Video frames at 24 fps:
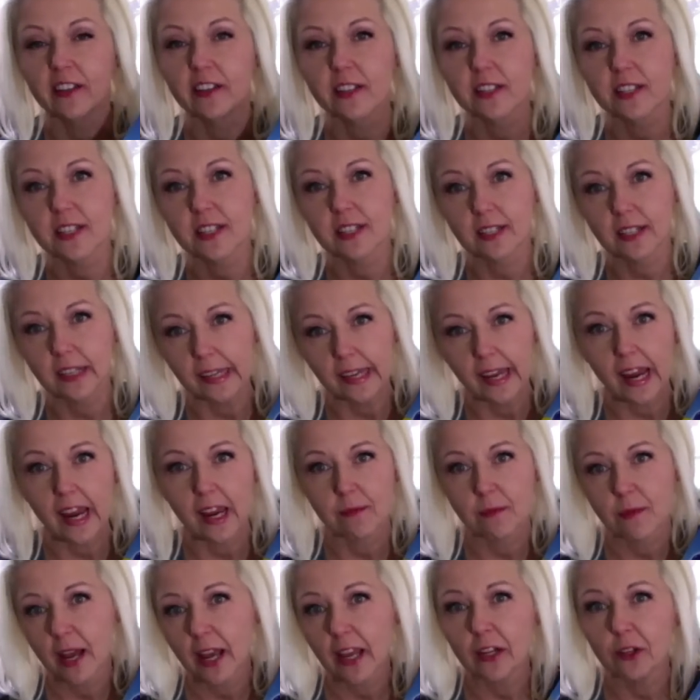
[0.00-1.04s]
This is a game
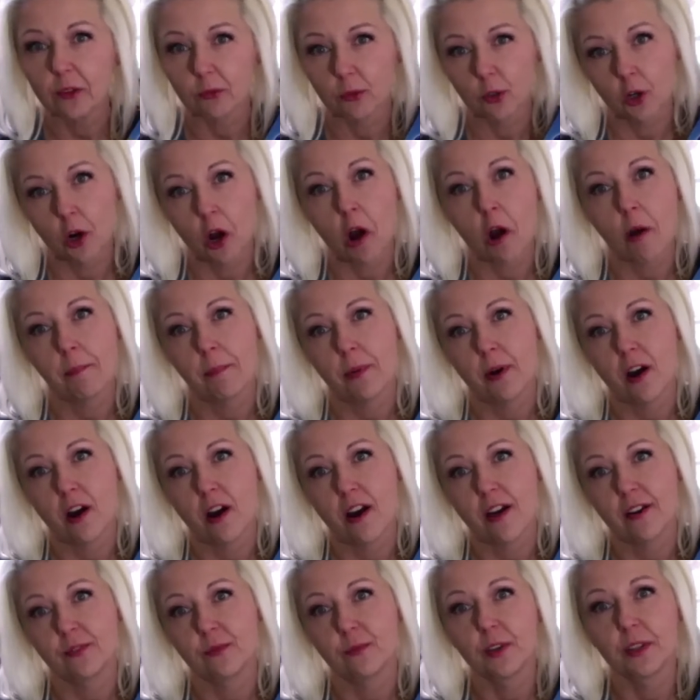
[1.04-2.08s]
I grew up
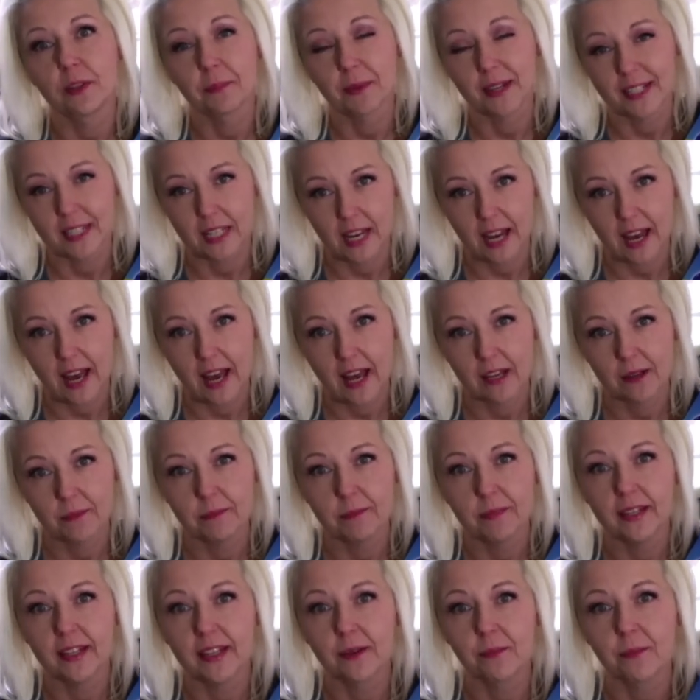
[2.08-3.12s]
on with my dad.
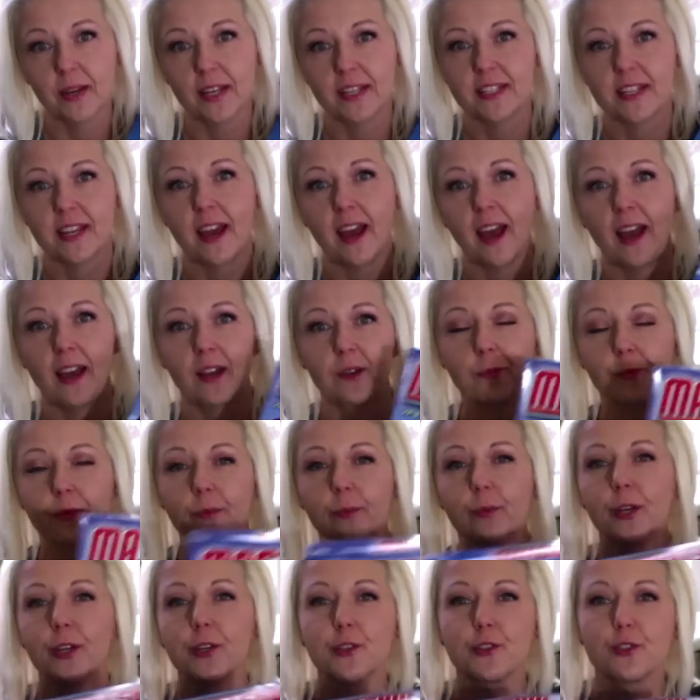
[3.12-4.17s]
Me and my dad,
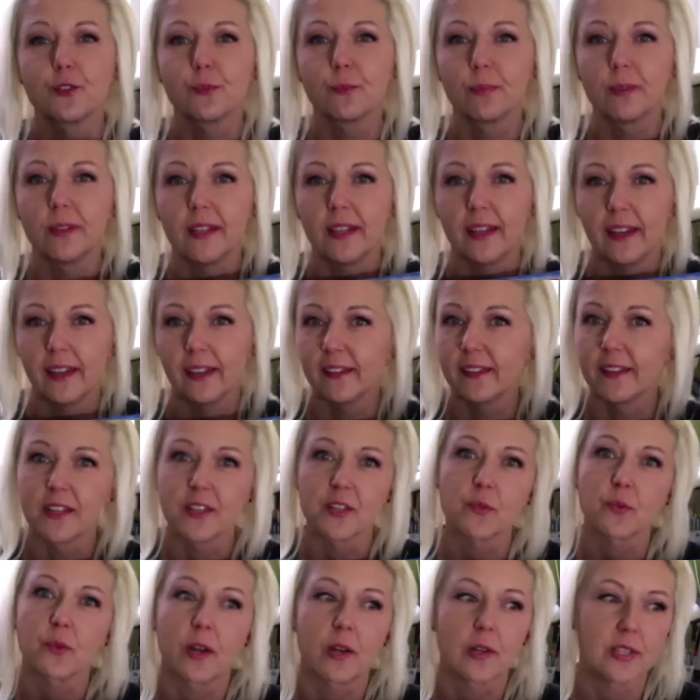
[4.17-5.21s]
we used to play
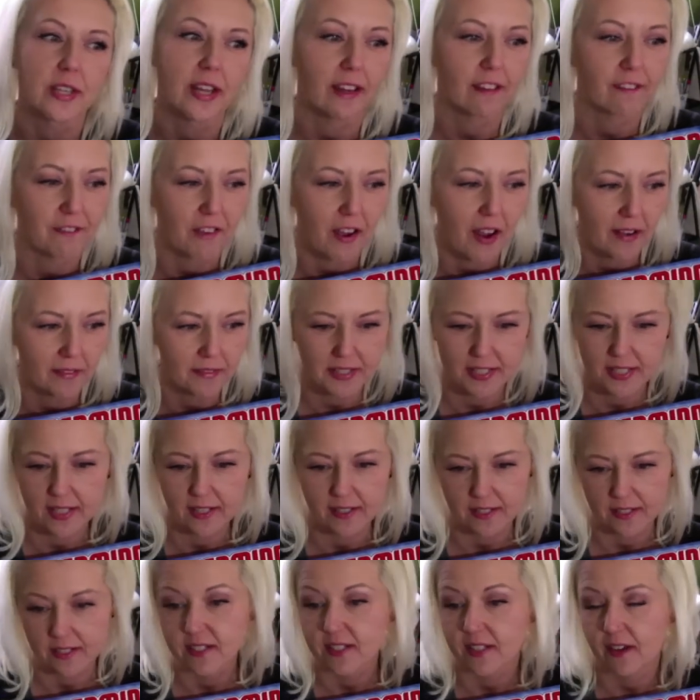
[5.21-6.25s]
this when I was like 5,
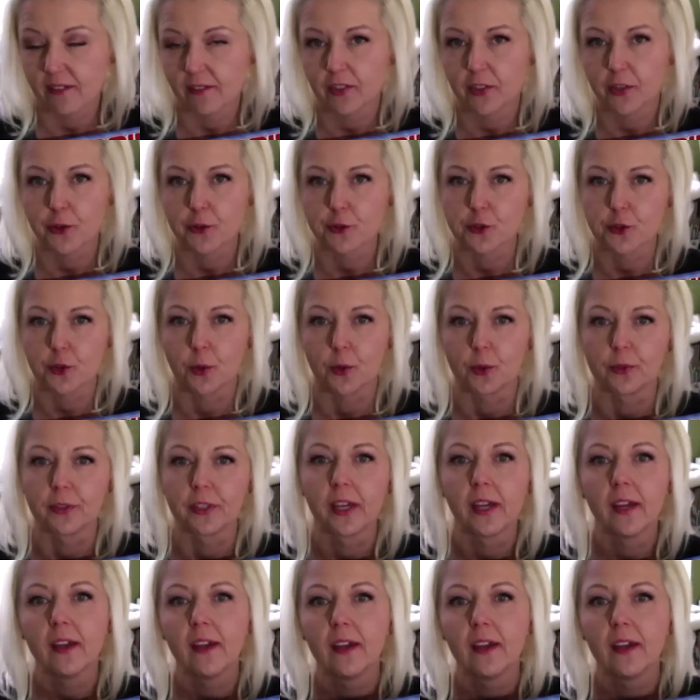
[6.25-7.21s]
6, and 7 years old.